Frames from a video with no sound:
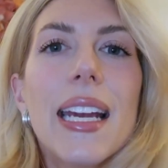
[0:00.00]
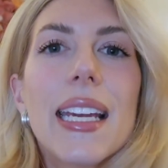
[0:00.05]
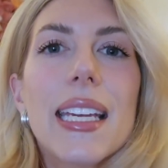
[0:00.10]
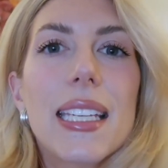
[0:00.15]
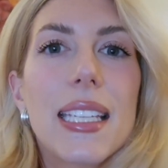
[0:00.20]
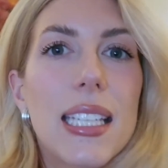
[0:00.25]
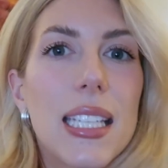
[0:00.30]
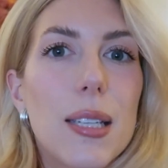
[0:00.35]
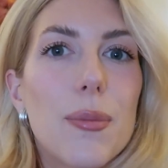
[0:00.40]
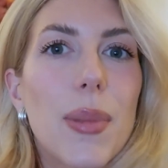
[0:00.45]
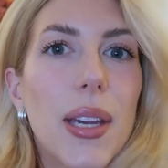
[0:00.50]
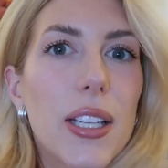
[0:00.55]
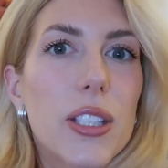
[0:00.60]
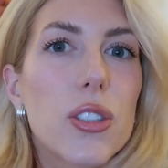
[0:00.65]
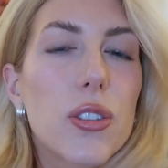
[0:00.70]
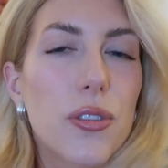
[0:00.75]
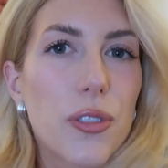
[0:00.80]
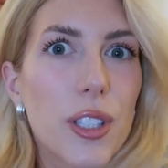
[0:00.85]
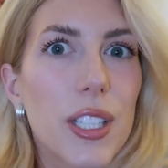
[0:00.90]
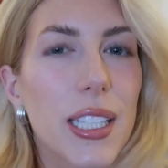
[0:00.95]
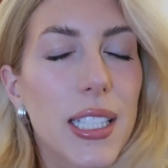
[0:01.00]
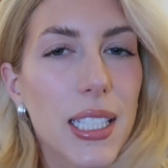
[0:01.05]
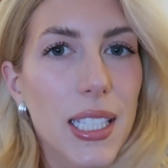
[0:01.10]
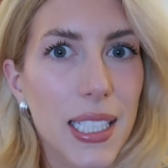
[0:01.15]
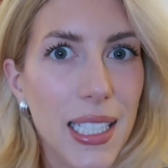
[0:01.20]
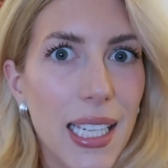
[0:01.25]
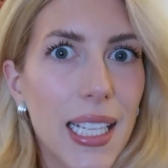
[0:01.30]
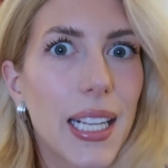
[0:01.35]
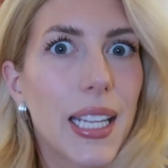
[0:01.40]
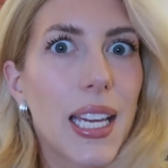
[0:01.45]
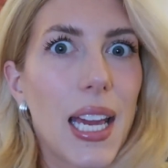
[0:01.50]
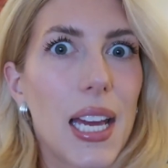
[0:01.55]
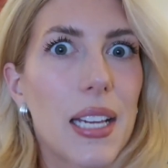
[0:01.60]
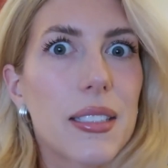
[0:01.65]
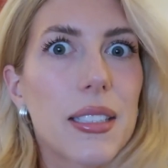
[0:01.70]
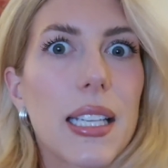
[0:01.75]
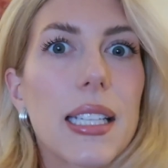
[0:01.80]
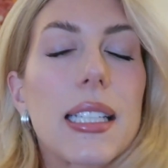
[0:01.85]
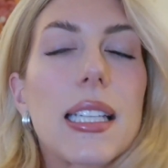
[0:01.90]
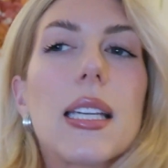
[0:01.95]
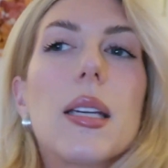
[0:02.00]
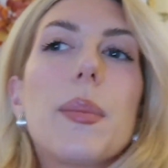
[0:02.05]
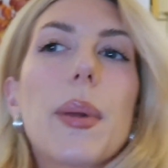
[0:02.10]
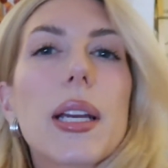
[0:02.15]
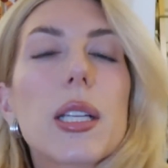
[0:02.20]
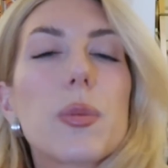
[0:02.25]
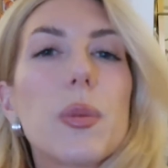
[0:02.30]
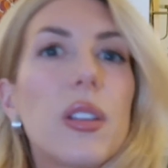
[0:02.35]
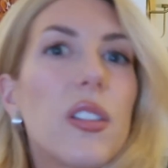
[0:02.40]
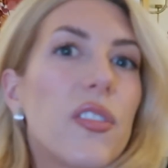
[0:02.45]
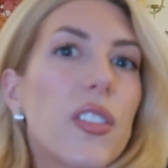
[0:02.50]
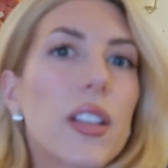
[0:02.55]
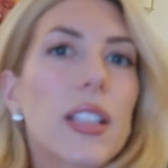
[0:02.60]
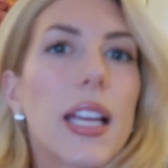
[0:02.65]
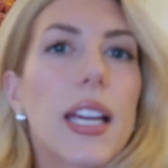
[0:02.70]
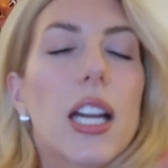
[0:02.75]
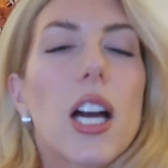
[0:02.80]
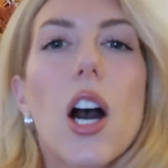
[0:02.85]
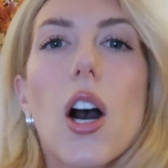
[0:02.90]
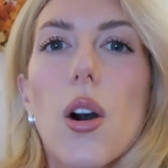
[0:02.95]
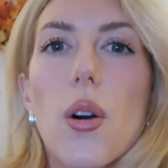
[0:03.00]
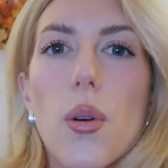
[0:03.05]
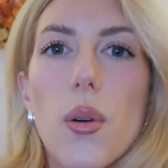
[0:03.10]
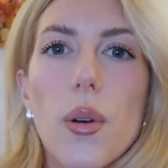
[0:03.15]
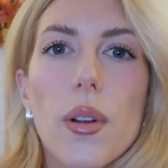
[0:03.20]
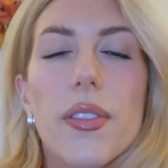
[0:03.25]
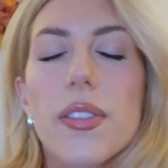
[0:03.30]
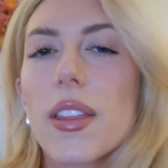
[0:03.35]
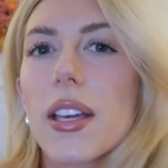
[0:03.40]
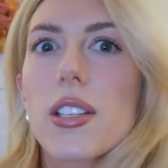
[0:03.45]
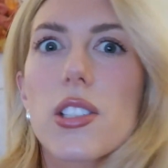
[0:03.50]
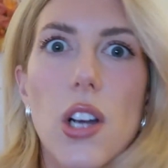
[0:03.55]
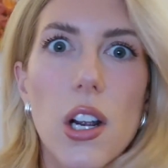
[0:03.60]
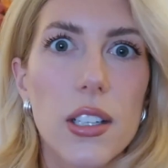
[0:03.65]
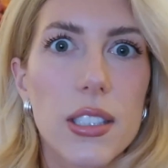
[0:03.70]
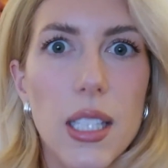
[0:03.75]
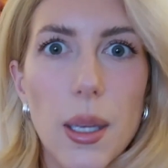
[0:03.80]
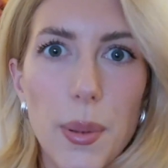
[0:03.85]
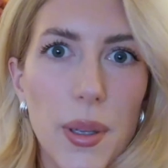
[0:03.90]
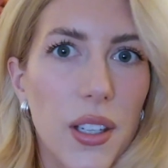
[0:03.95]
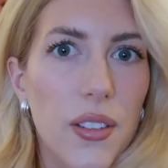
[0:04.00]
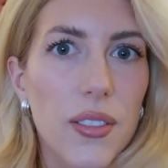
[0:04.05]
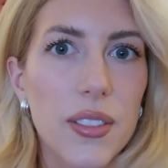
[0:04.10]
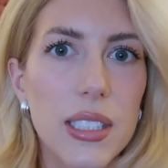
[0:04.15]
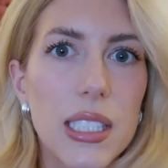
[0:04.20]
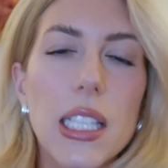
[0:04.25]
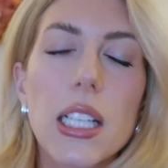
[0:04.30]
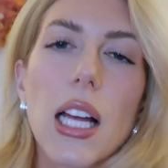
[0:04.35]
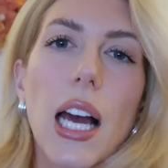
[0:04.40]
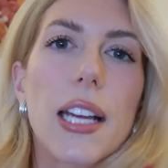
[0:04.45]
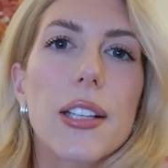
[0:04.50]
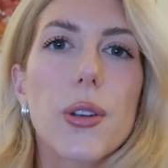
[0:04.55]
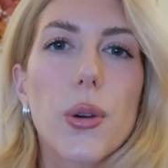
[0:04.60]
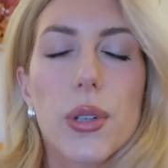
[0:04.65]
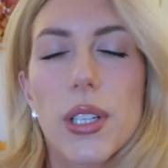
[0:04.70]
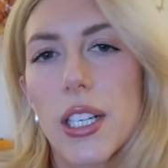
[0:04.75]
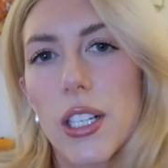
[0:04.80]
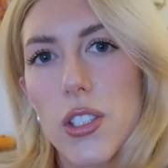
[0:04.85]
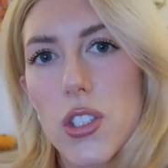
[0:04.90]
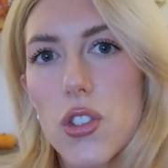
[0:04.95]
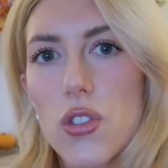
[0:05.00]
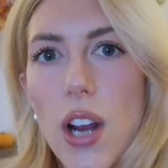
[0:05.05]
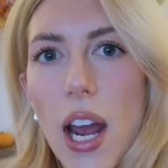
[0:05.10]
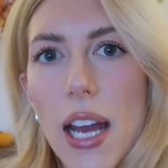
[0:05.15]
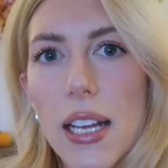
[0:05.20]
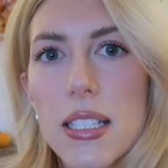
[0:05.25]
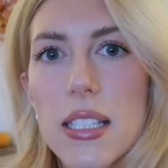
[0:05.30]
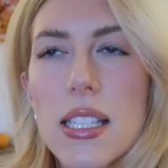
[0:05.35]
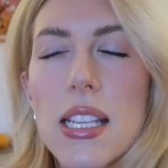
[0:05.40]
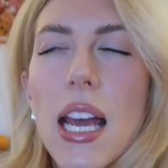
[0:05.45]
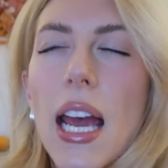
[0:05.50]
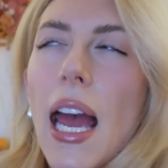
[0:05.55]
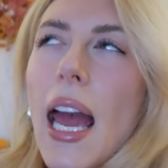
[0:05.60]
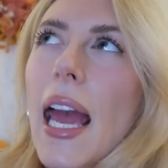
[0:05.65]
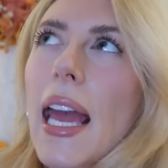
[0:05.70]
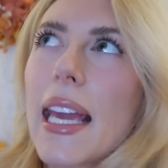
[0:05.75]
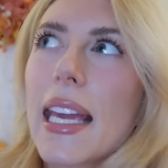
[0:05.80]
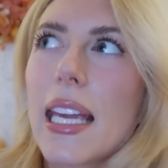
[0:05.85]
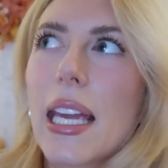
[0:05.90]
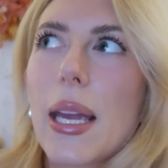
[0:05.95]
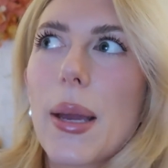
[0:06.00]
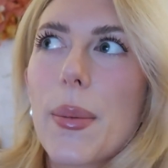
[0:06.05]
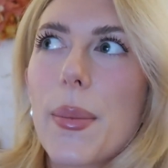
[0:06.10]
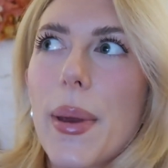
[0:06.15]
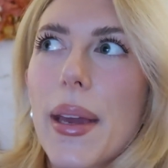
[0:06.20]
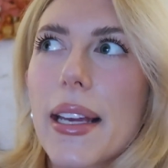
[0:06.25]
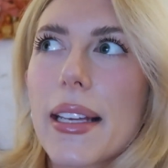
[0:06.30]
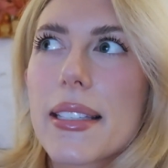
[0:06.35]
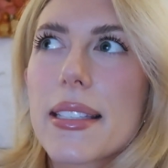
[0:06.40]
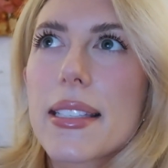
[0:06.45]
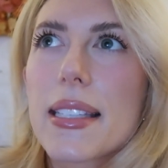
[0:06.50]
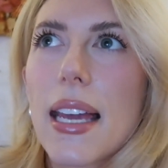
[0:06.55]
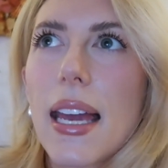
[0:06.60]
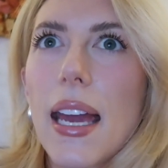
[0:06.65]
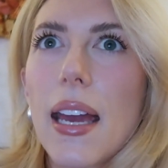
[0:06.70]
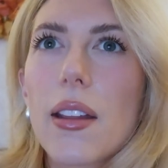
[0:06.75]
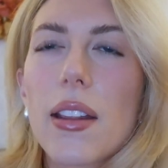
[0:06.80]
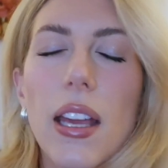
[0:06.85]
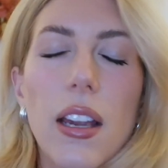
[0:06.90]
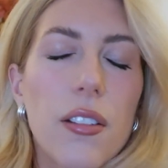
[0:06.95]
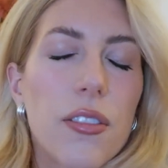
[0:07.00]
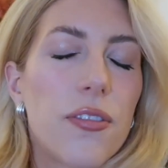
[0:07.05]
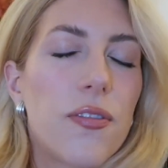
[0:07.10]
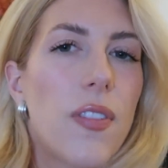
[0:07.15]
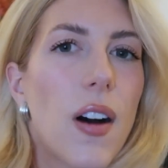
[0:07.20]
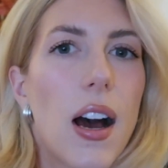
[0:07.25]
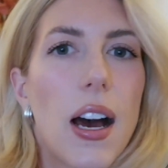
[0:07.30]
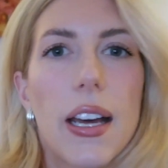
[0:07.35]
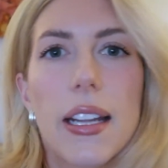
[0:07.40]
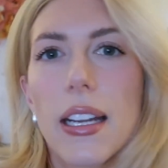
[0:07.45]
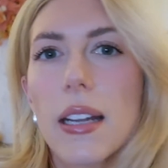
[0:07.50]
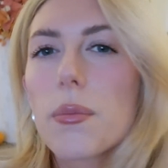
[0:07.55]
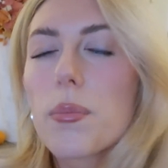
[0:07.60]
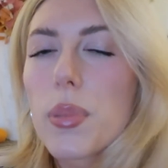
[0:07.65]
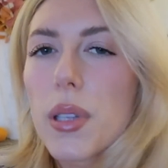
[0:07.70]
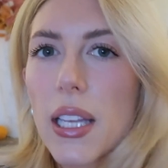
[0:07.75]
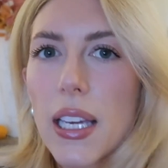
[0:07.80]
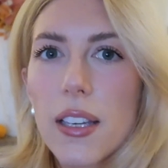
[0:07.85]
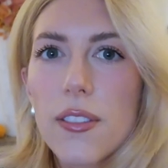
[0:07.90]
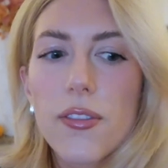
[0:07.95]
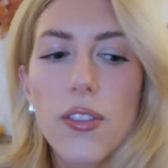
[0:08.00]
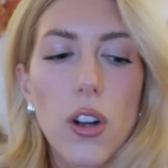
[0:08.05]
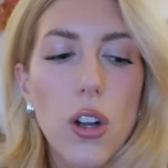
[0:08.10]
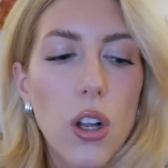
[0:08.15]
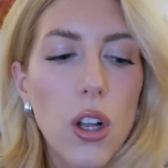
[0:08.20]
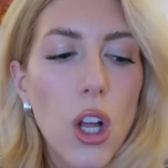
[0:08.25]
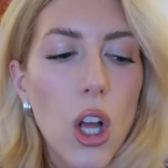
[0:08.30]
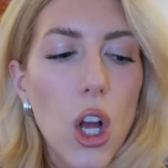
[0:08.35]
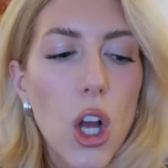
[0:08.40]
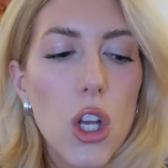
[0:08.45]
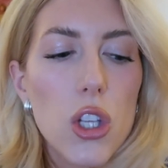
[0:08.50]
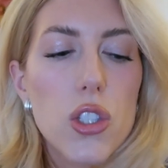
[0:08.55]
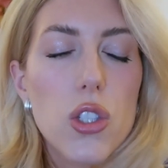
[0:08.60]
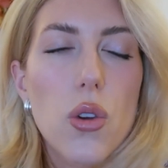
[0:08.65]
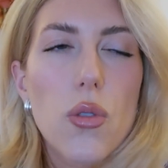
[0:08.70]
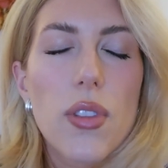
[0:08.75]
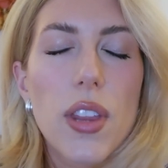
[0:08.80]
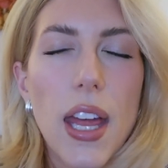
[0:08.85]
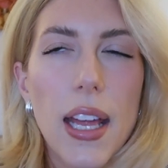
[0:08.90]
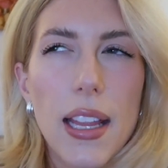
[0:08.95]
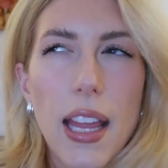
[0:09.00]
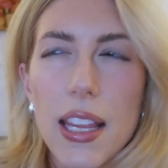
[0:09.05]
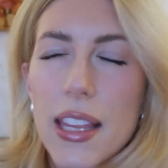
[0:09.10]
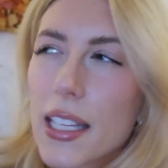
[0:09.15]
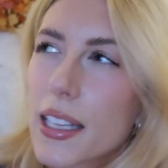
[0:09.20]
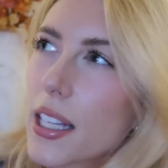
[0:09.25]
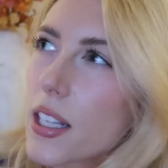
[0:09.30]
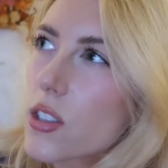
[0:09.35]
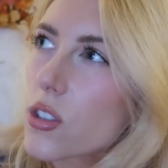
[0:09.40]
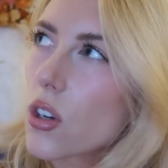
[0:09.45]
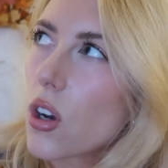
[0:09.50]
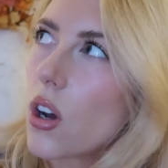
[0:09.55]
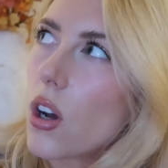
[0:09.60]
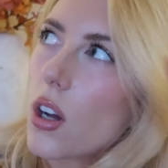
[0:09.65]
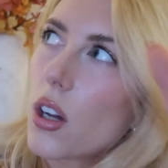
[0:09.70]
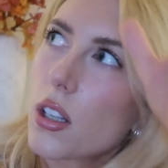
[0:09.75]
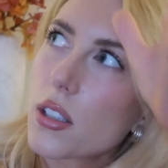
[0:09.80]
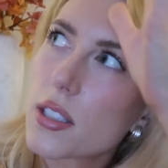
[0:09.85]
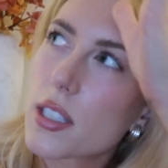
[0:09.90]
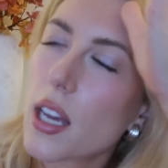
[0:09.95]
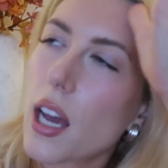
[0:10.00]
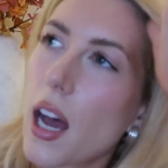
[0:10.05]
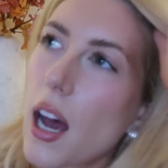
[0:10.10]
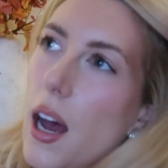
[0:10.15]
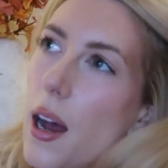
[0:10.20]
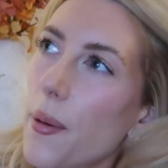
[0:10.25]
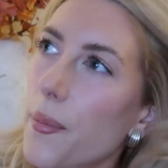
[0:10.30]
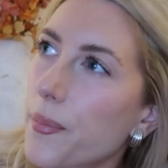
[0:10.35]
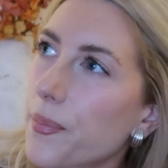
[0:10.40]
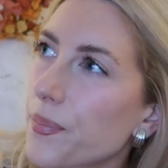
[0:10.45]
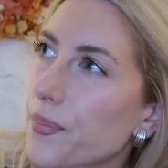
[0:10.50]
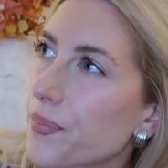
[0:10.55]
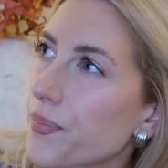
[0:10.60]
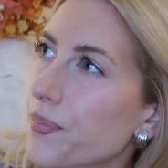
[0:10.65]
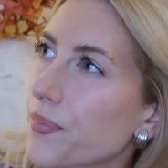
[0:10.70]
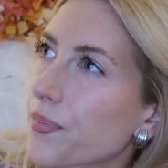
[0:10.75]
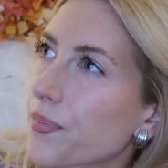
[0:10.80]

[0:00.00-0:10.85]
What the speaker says: he makes you feel like a kid again. Like he makes me feel like, oh, things aren't that big of a deal. I don't need to stress. He makes it like fun and playful. So that, I think that's called, I'm